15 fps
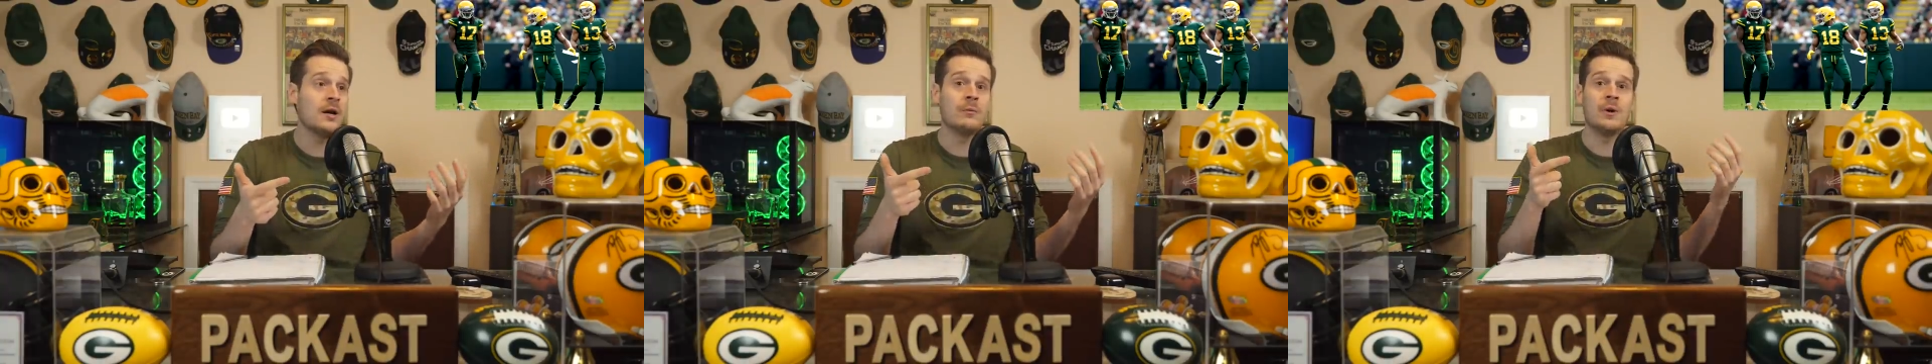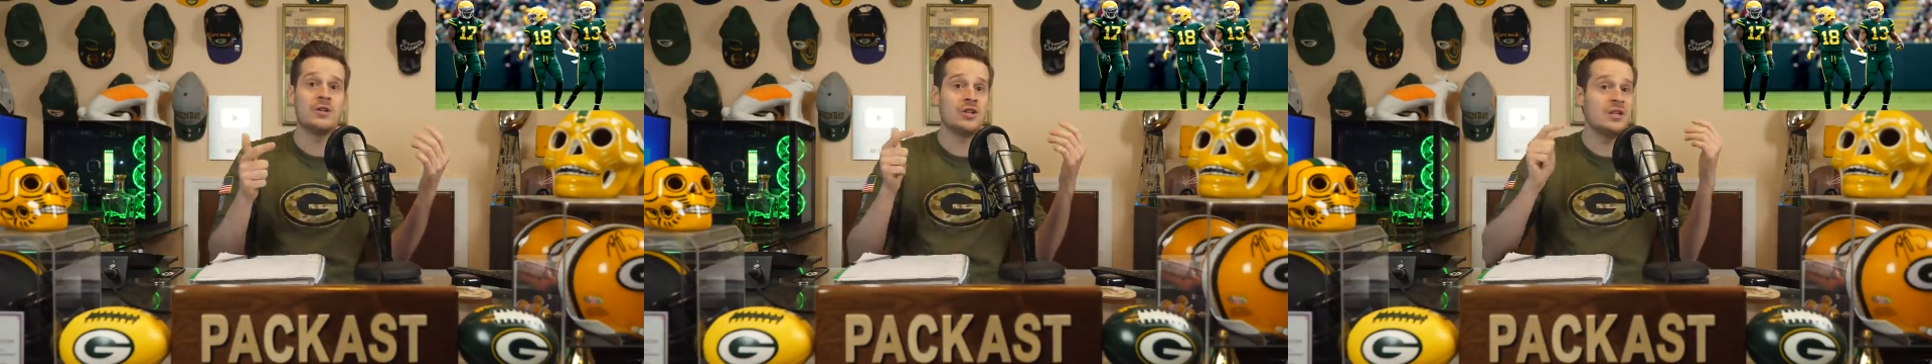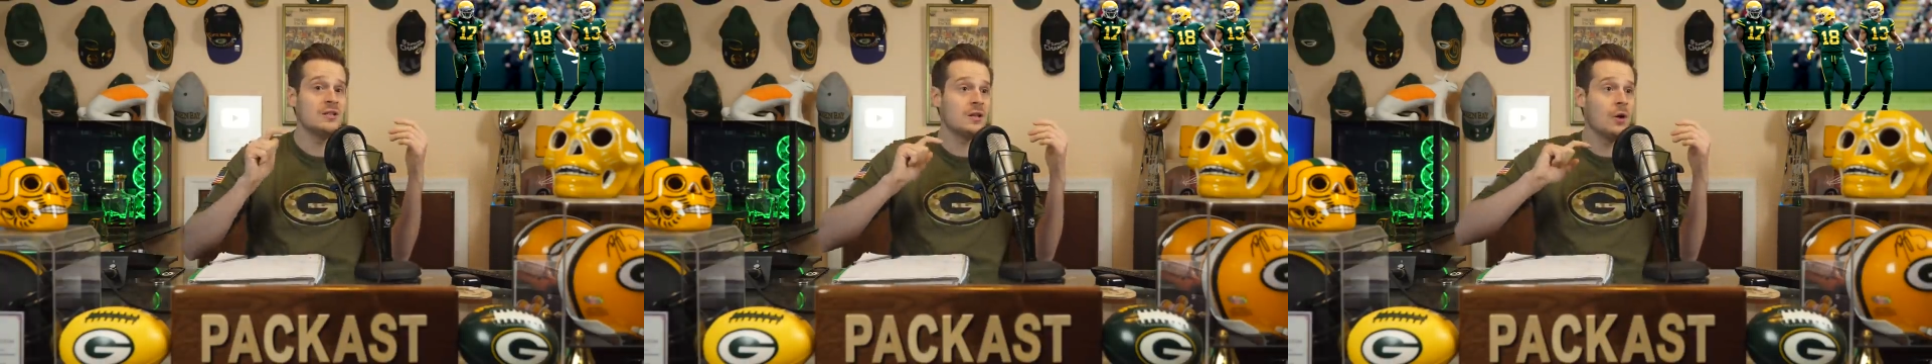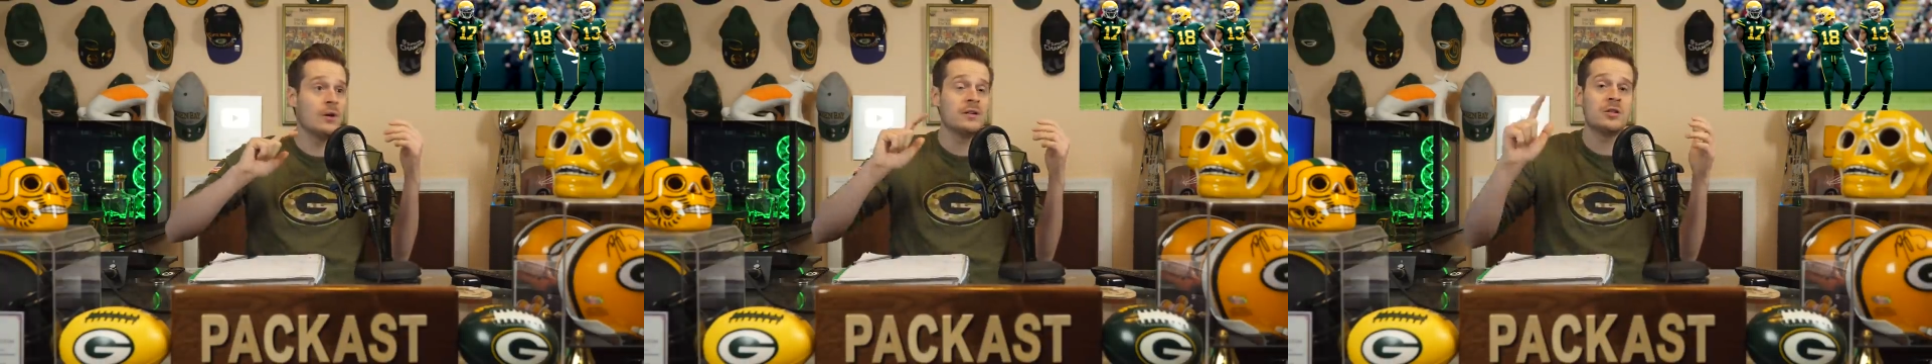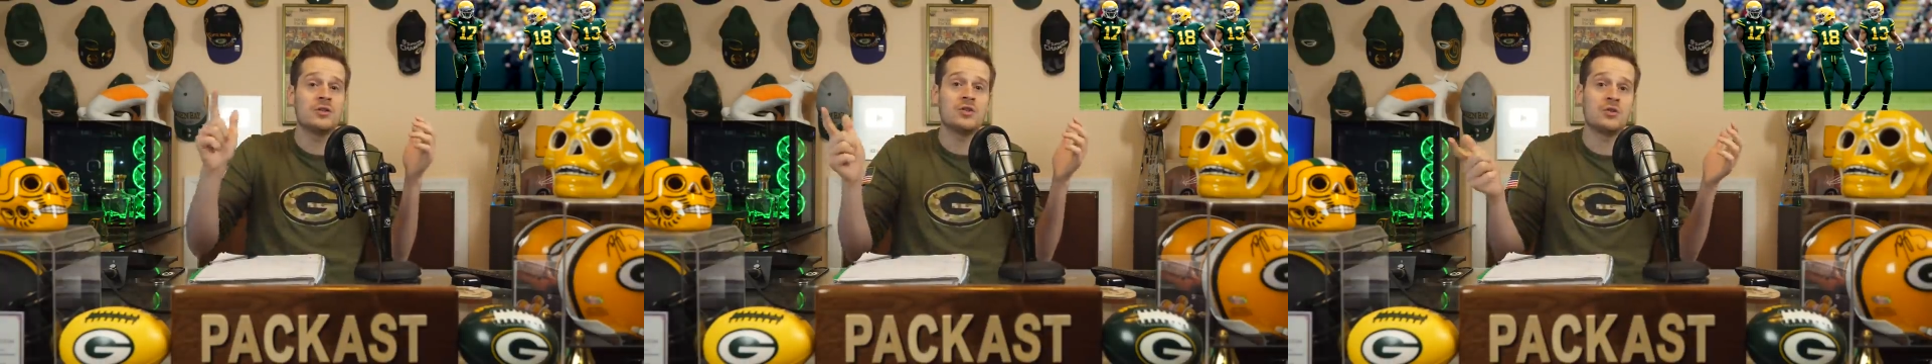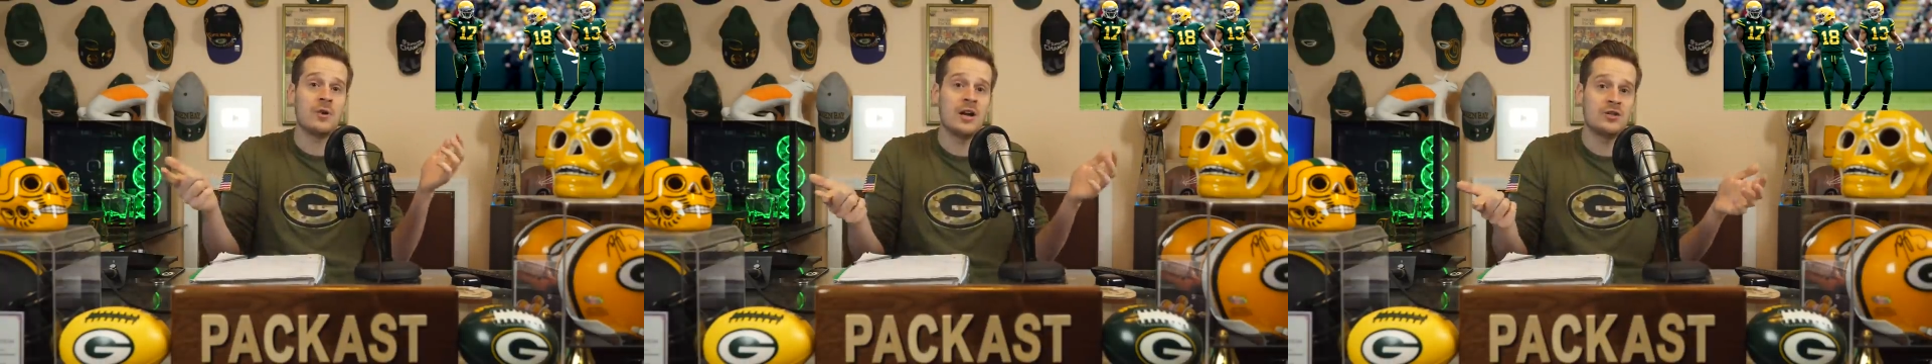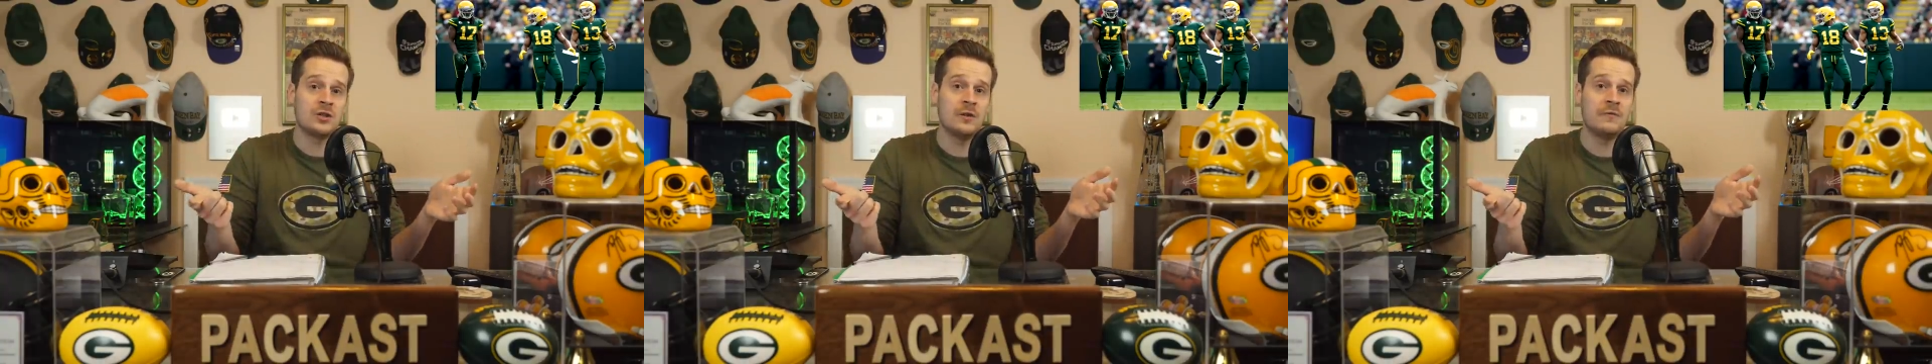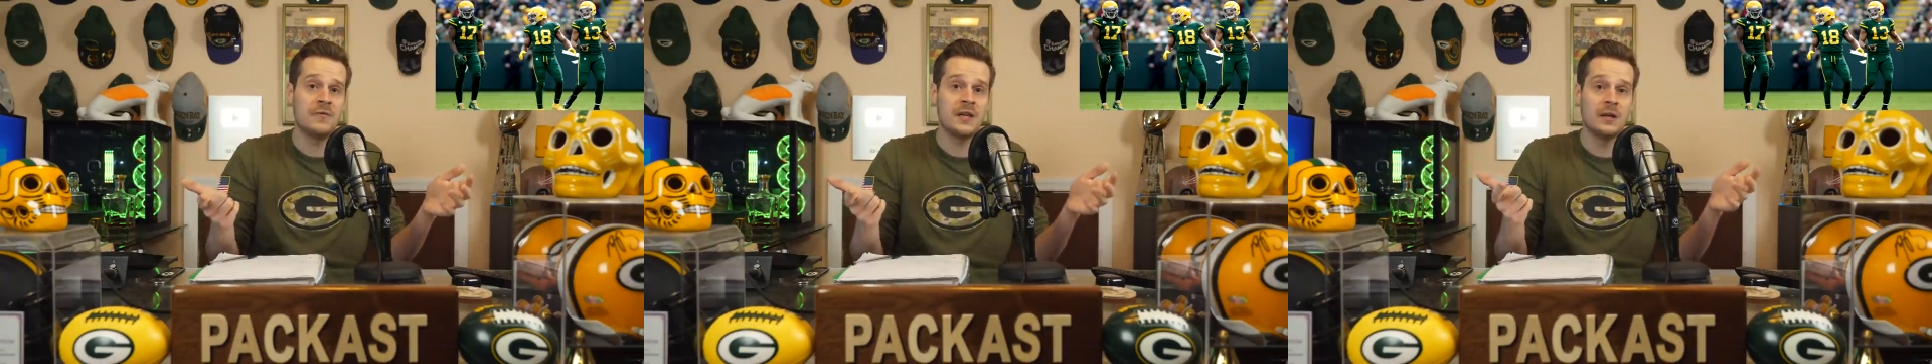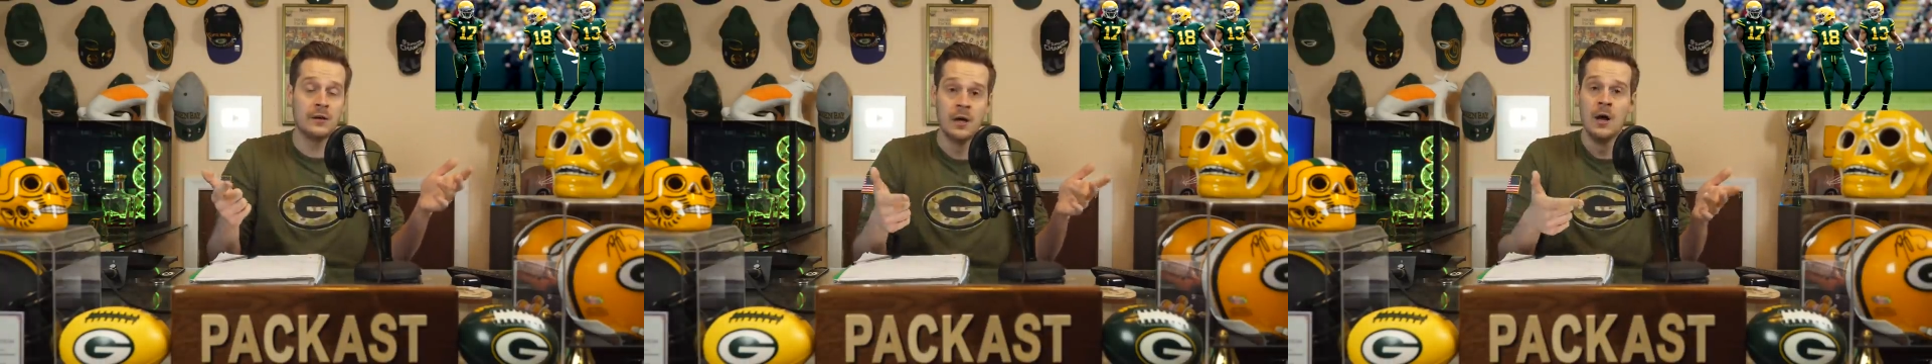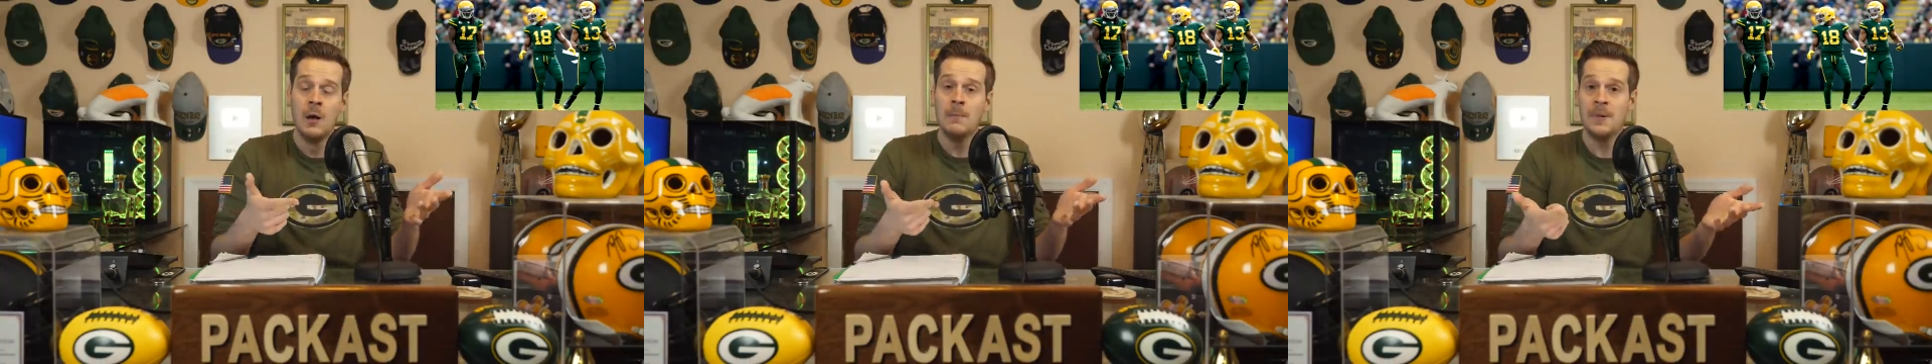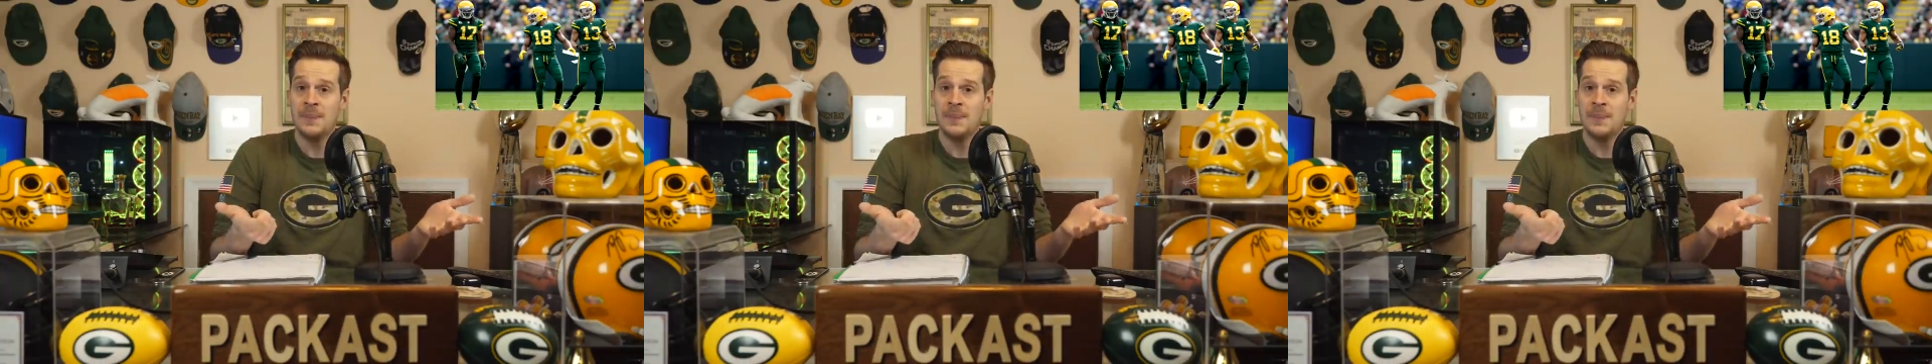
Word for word: in which he's going to stretch the field,